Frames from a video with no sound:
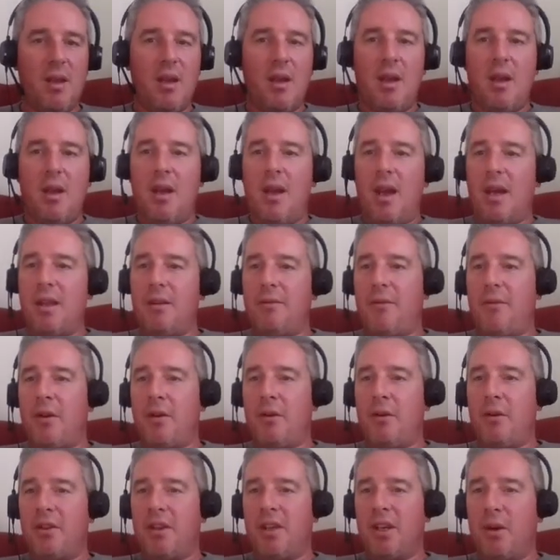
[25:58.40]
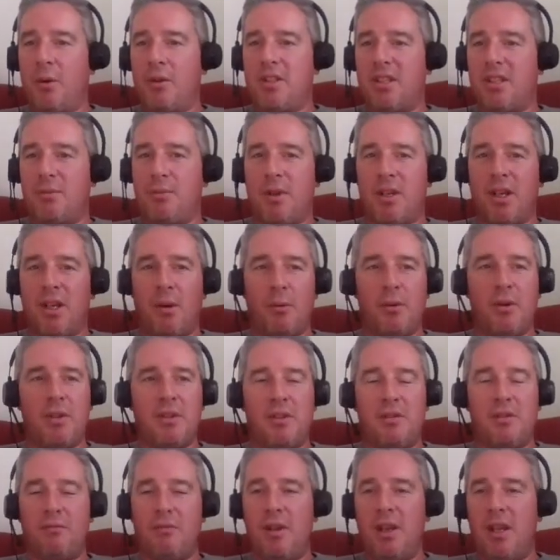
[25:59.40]
And the final thing I wanted to pick up on is
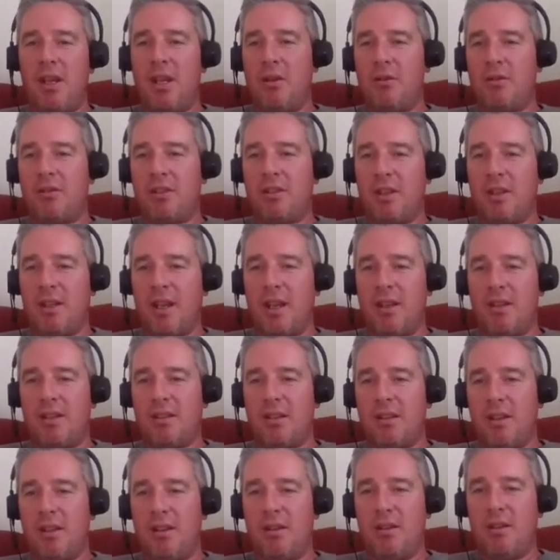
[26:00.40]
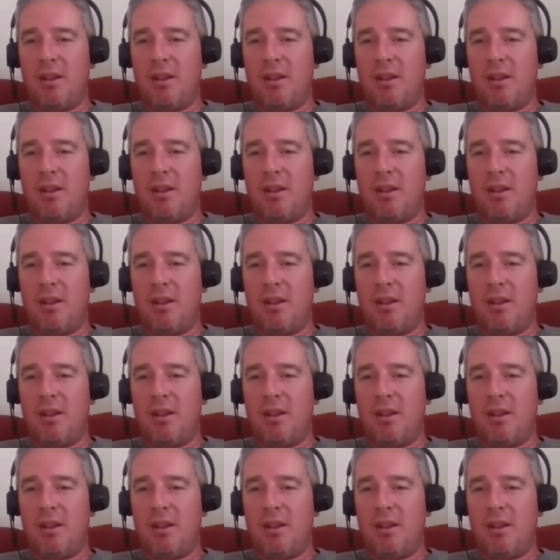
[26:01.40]
this really interesting case study